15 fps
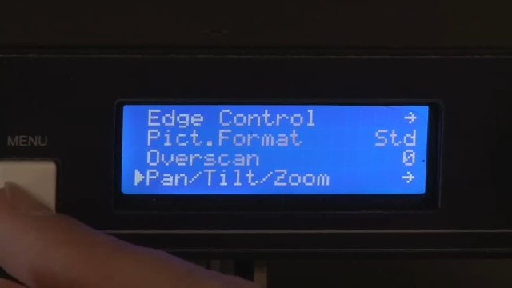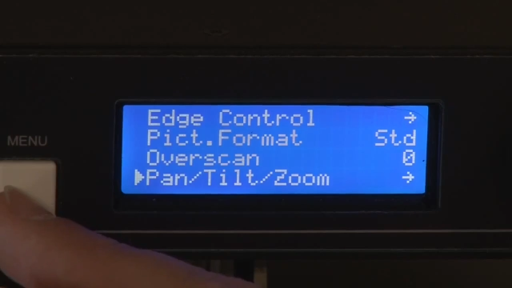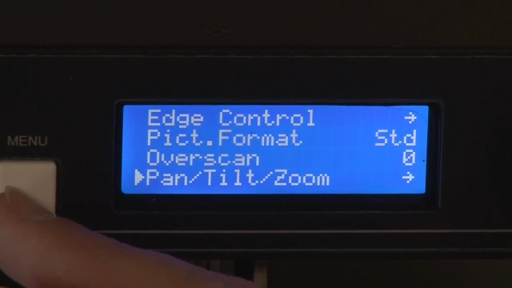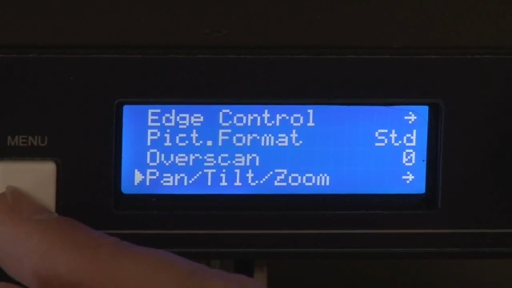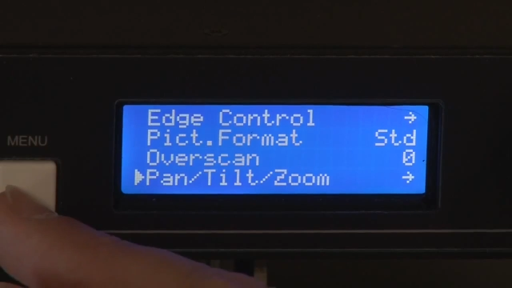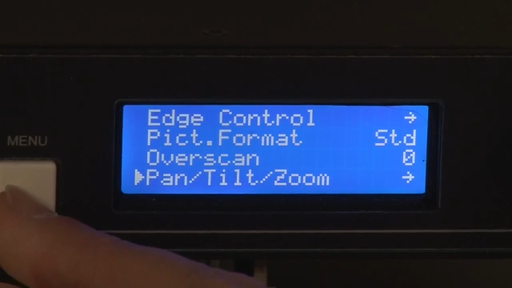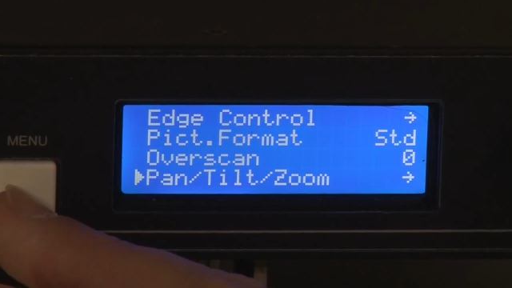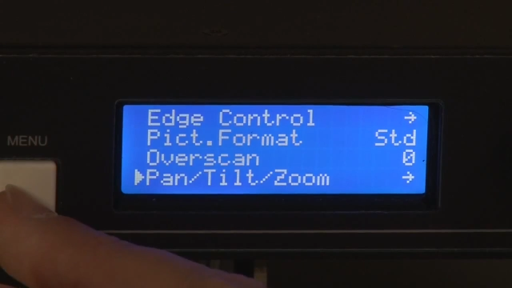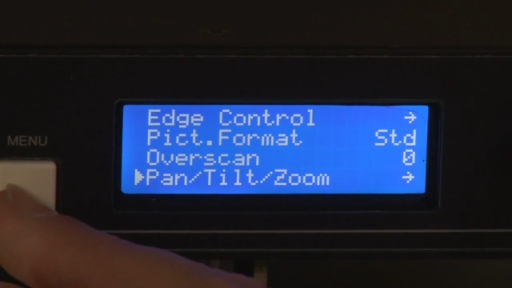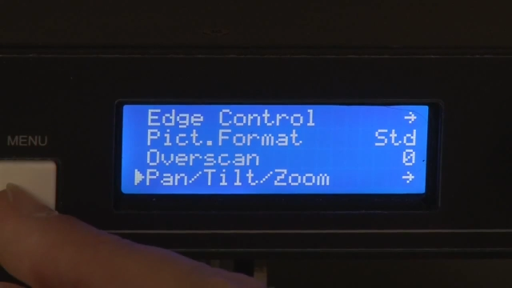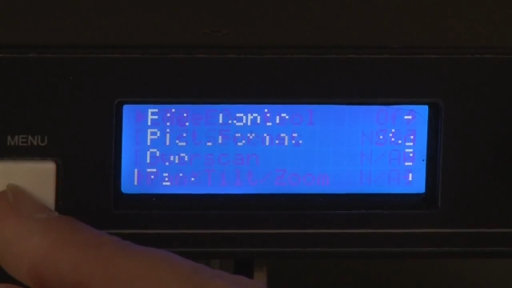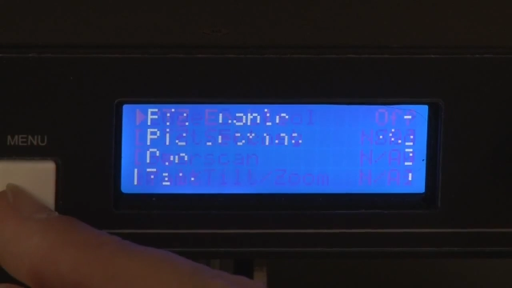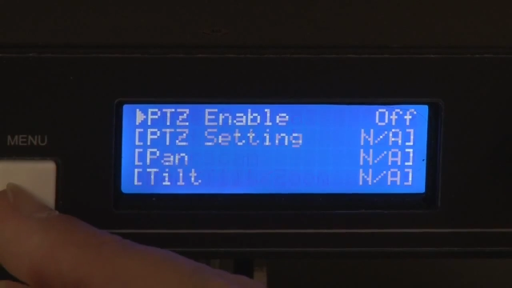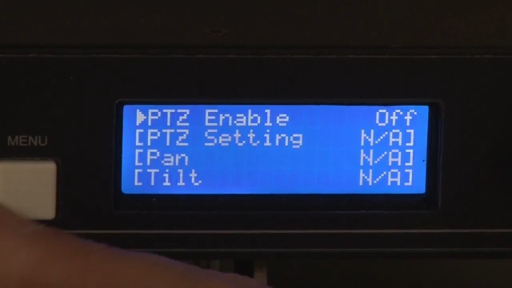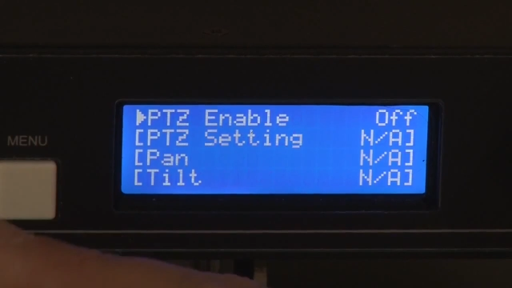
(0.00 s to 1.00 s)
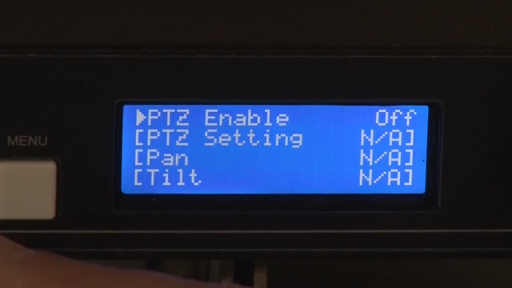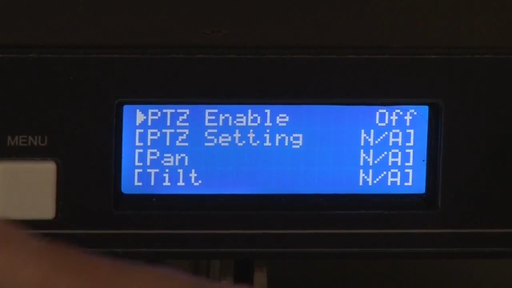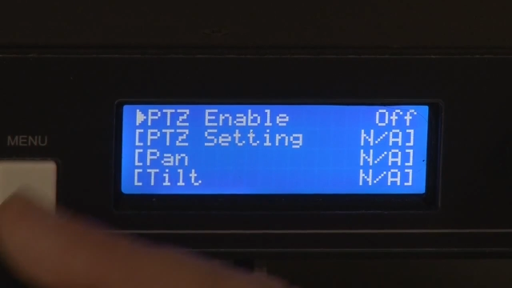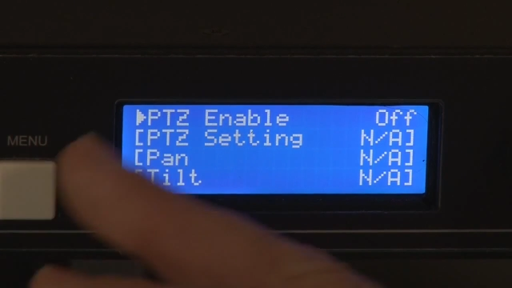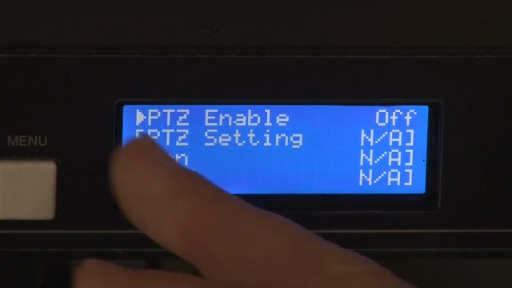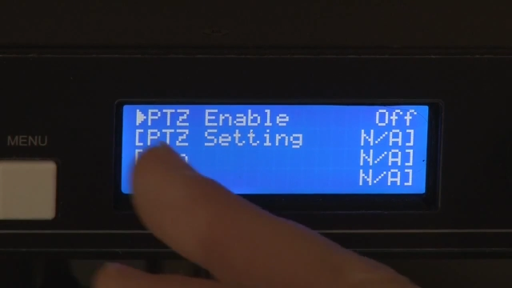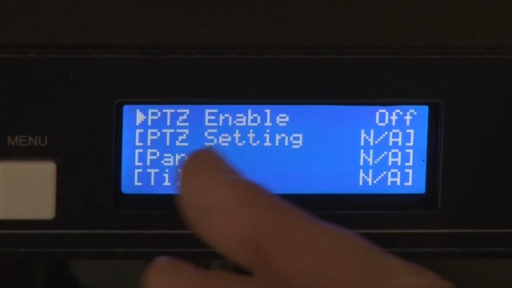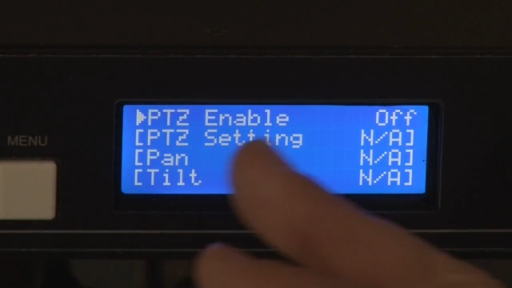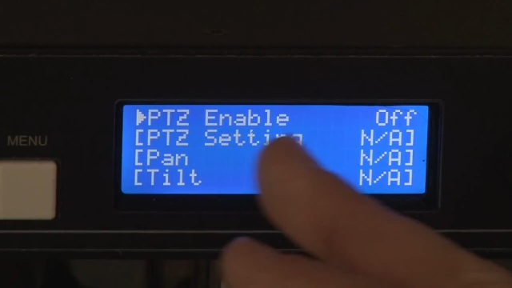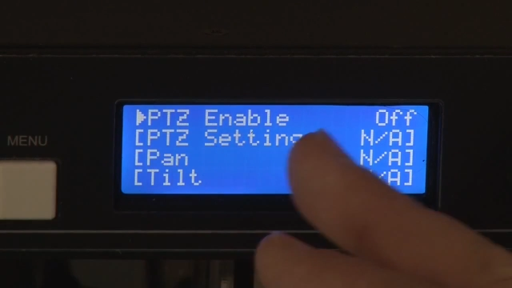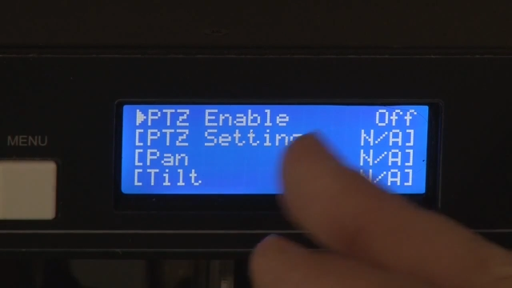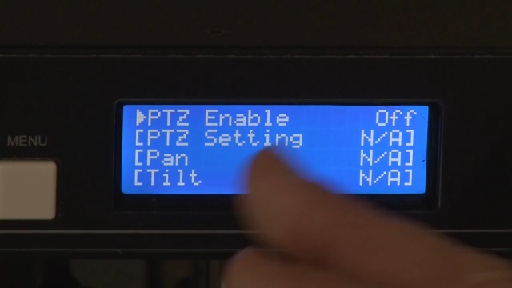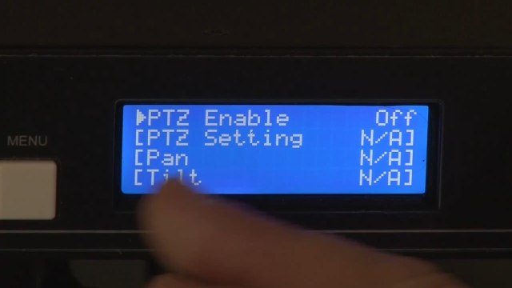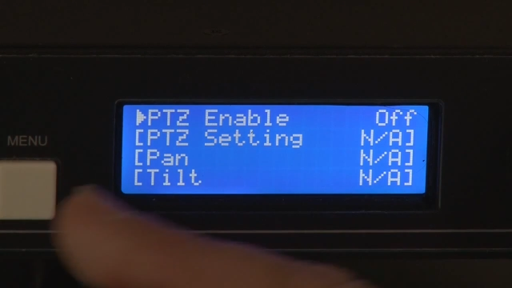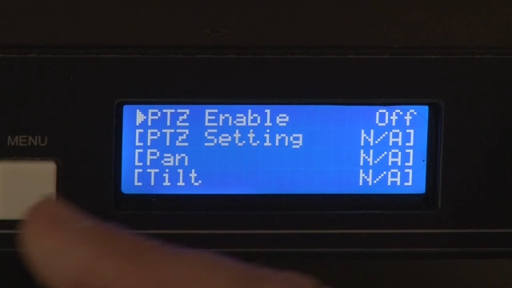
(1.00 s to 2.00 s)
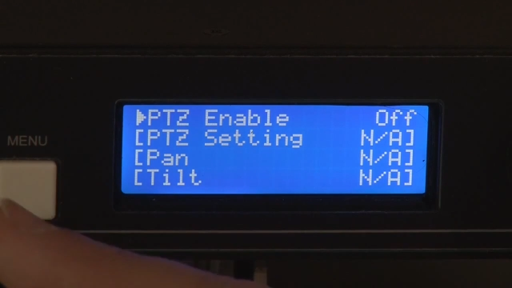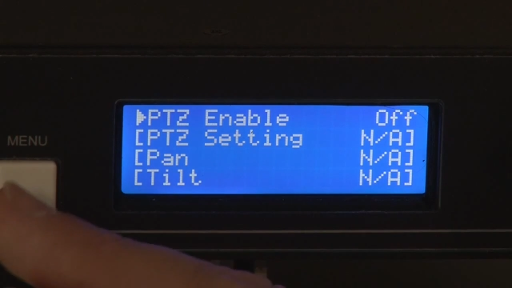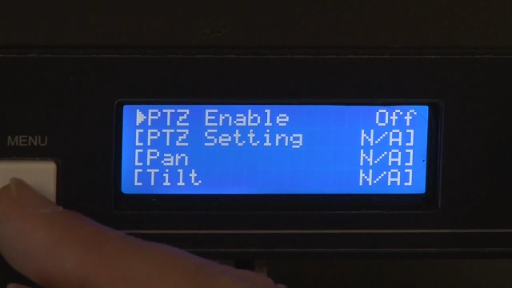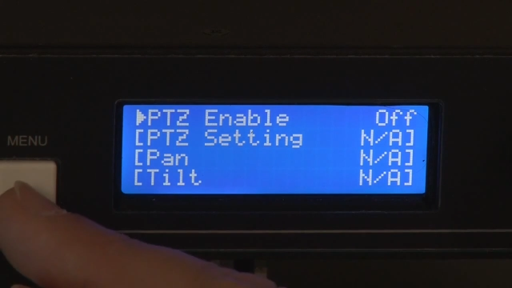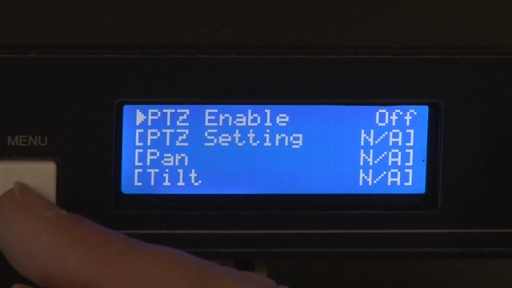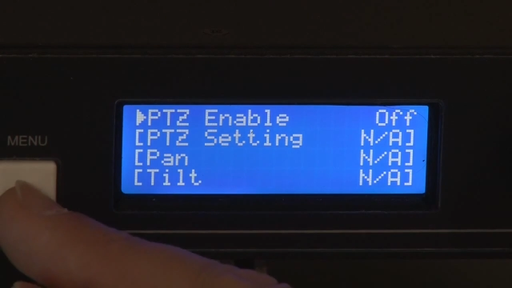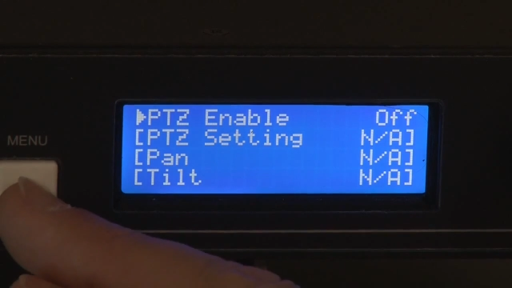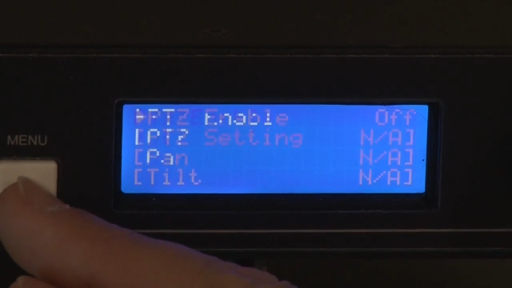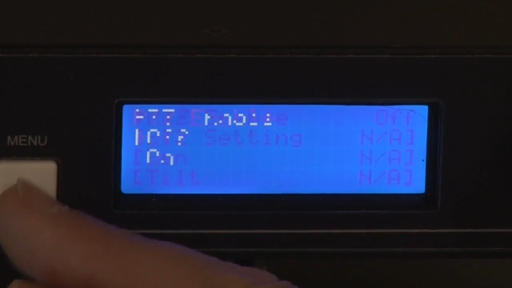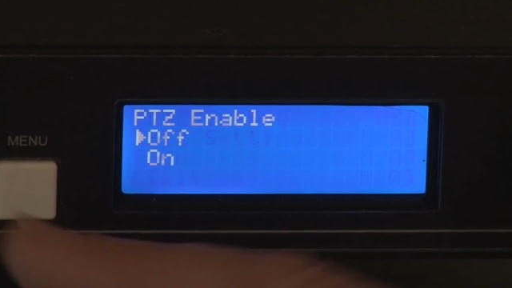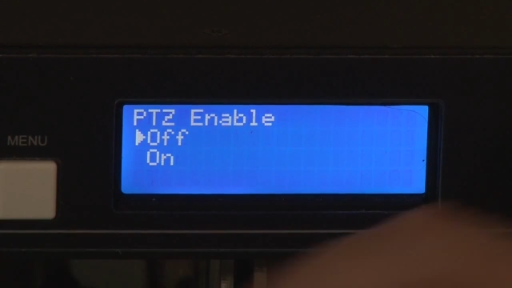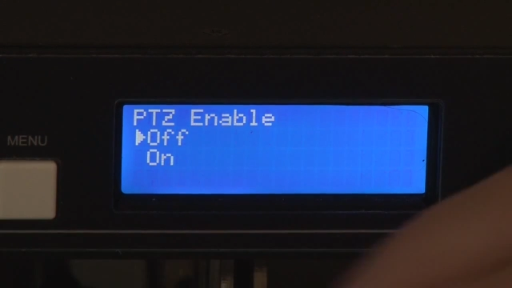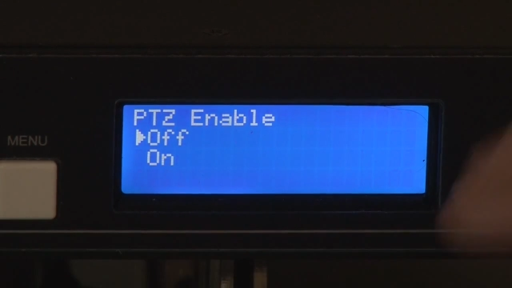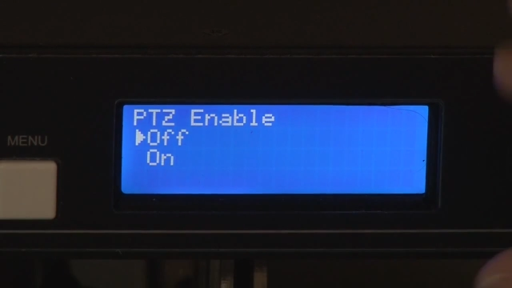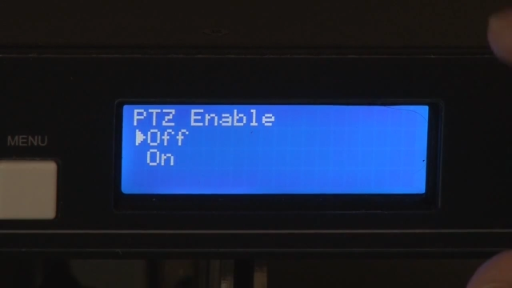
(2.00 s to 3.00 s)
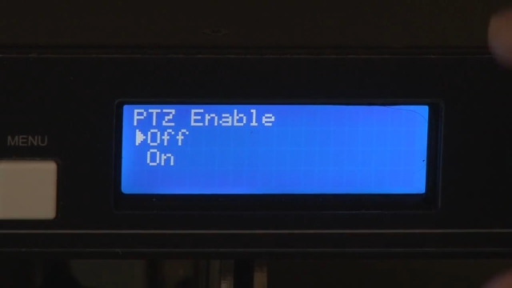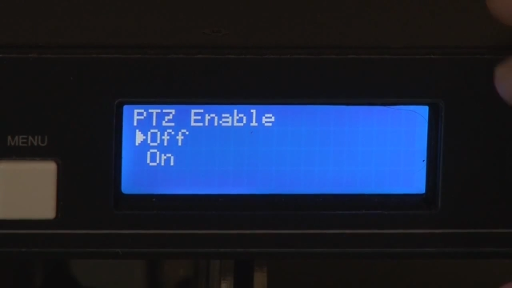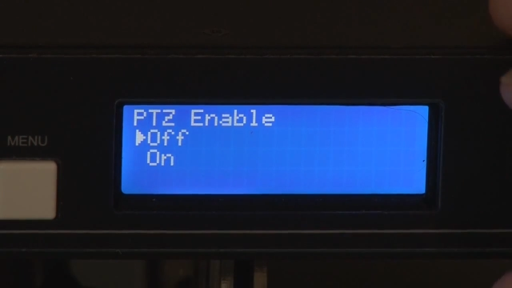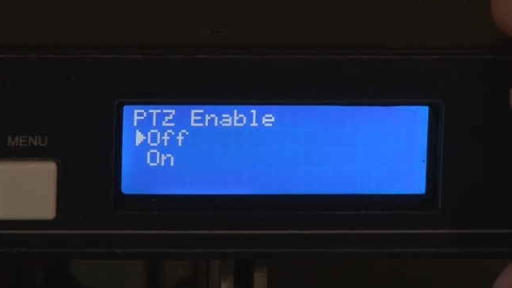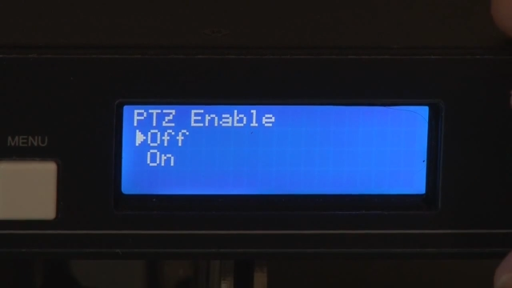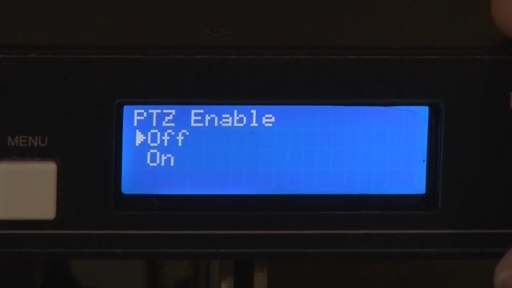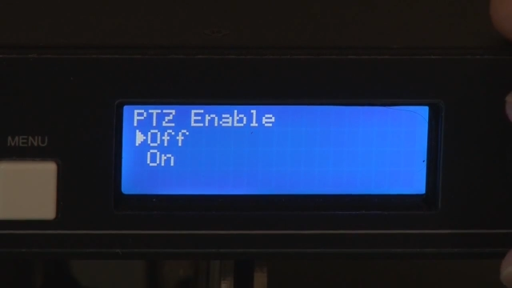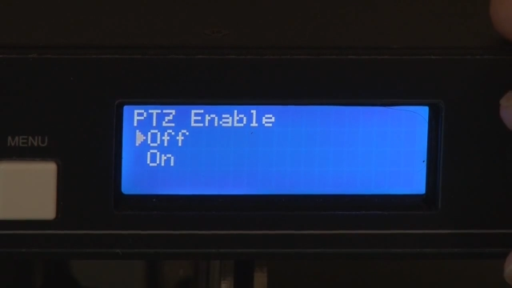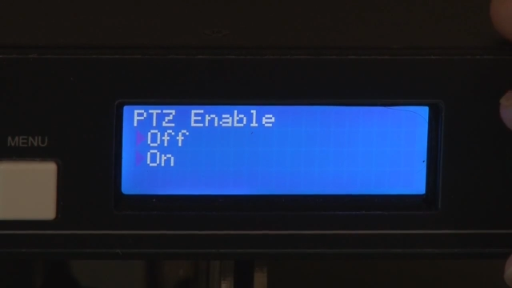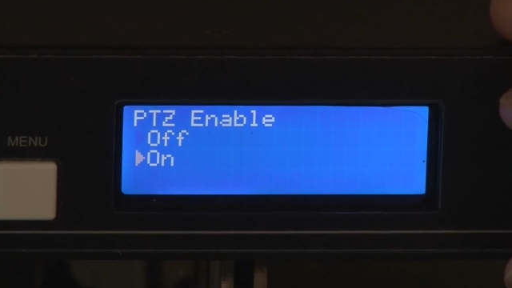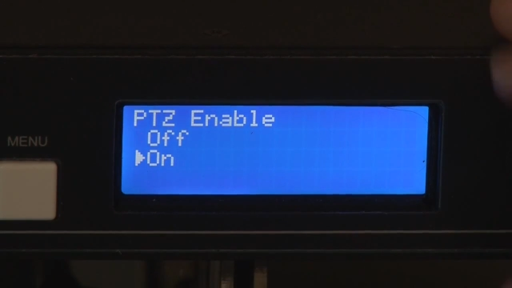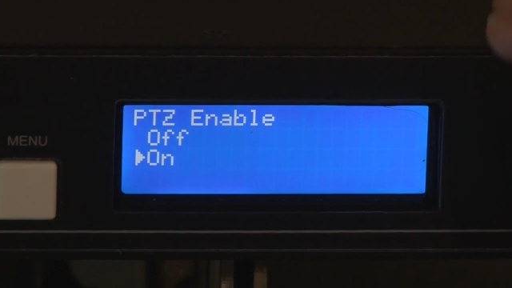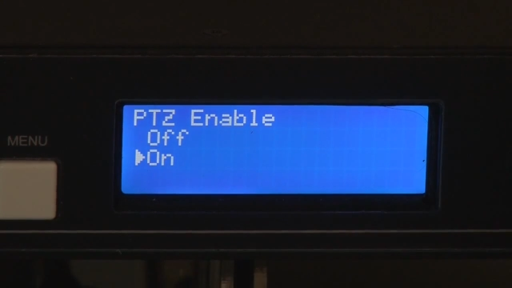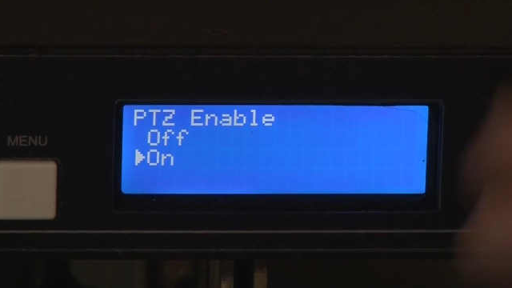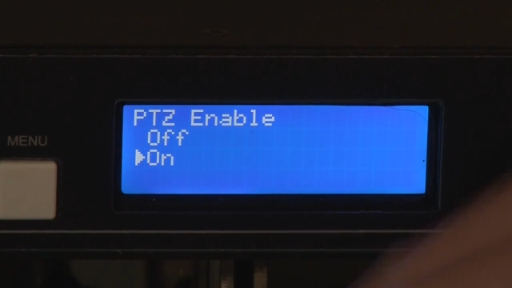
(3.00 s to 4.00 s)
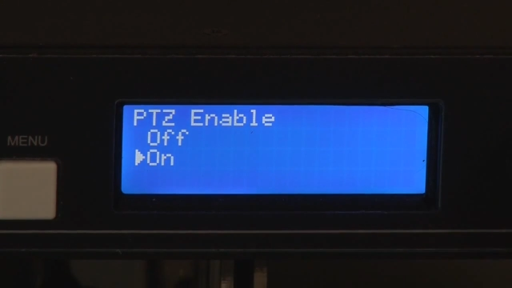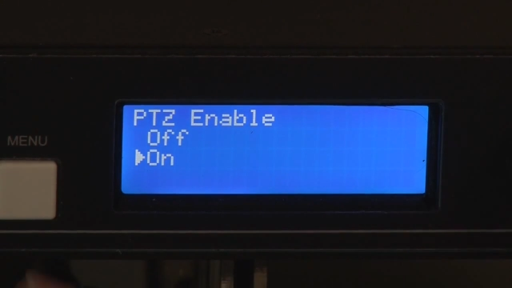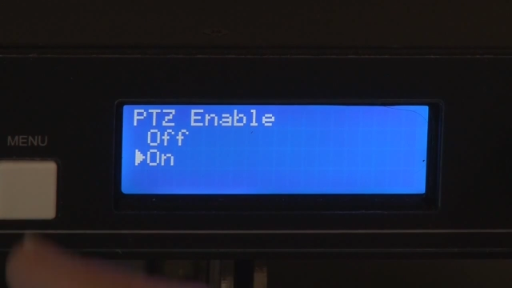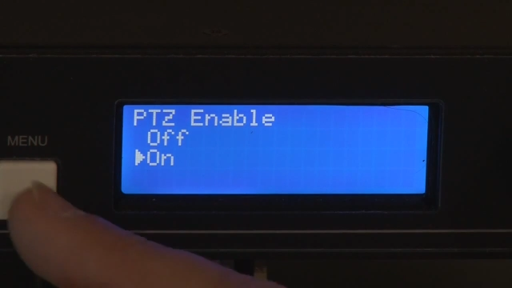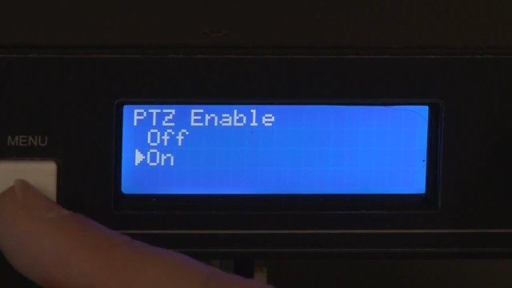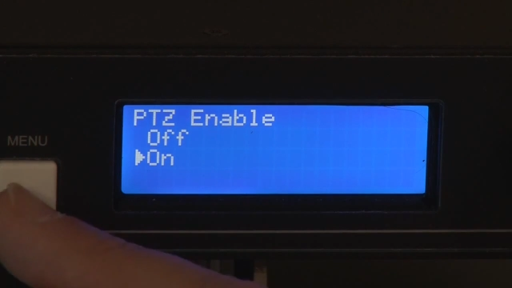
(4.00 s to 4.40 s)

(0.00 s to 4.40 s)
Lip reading: (no speaker visible)